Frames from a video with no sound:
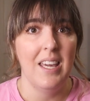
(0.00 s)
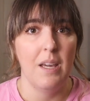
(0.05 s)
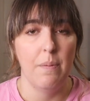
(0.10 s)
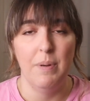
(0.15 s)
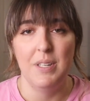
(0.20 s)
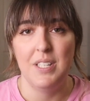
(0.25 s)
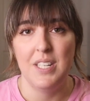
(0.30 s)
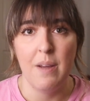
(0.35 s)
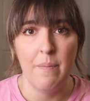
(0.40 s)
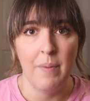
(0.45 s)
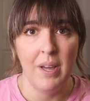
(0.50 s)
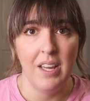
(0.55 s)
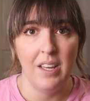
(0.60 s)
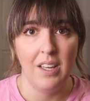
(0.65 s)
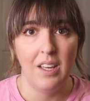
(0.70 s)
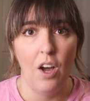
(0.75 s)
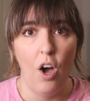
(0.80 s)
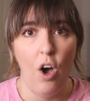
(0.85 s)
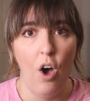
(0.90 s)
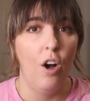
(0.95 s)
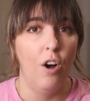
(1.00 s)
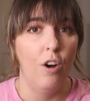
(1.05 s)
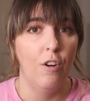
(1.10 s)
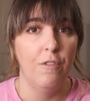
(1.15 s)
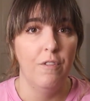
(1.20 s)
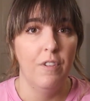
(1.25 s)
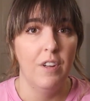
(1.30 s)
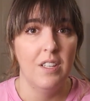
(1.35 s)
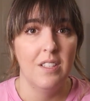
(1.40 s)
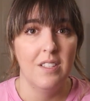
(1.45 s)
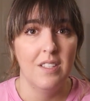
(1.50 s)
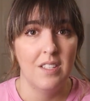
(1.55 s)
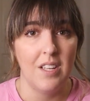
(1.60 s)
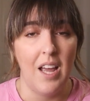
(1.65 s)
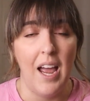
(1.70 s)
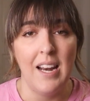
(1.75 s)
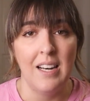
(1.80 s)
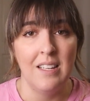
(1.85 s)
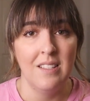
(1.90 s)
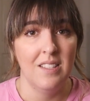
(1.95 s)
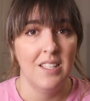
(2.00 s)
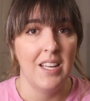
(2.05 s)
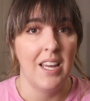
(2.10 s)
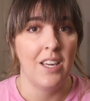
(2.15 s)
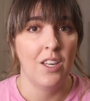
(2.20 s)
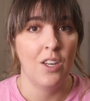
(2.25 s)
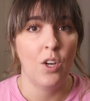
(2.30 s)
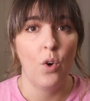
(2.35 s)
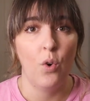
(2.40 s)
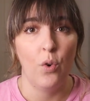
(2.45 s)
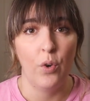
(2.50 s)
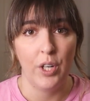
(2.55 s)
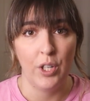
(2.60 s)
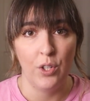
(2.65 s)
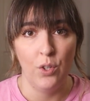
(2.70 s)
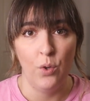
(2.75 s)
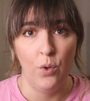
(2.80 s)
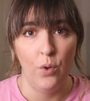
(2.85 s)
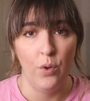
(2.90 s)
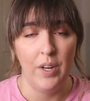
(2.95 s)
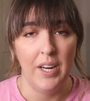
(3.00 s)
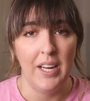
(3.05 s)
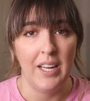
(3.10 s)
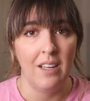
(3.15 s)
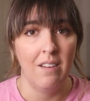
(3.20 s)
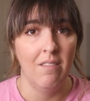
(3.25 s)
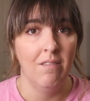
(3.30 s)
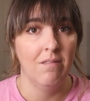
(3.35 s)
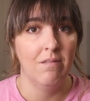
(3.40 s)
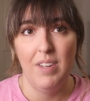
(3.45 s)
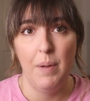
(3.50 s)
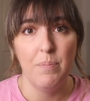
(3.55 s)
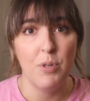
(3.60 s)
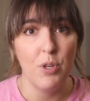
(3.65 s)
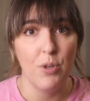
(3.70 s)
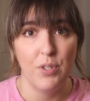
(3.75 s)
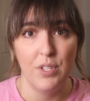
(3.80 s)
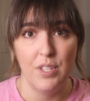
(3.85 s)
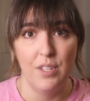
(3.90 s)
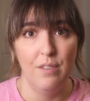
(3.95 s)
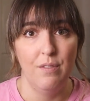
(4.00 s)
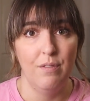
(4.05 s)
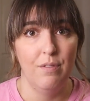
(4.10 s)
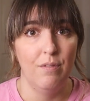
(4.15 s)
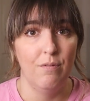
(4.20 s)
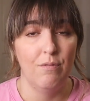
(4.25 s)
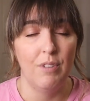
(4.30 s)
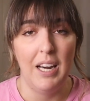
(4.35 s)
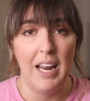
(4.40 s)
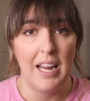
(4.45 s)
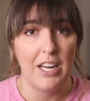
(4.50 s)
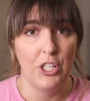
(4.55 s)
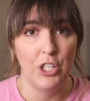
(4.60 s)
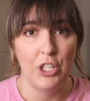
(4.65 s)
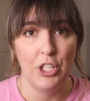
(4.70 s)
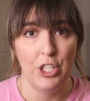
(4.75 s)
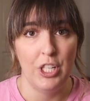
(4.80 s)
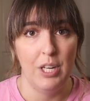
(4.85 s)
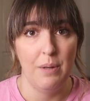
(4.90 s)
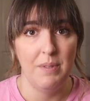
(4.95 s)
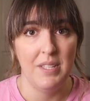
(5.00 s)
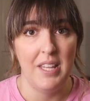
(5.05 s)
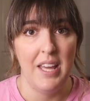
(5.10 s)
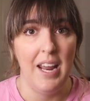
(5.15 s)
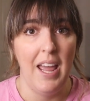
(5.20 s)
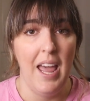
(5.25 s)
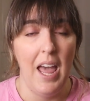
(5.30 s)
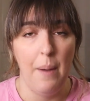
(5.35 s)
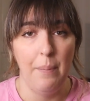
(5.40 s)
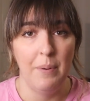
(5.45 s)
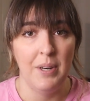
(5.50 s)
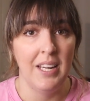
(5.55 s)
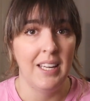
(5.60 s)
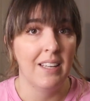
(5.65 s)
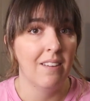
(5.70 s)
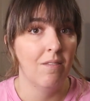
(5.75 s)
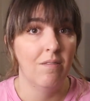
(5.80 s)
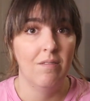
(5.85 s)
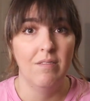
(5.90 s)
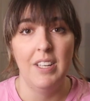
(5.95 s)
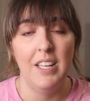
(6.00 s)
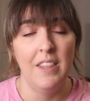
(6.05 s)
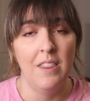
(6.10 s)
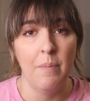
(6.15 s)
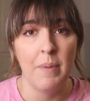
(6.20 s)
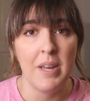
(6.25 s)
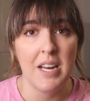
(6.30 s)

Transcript: epidemic of silencing or ignoring abusive relationships that are happening in the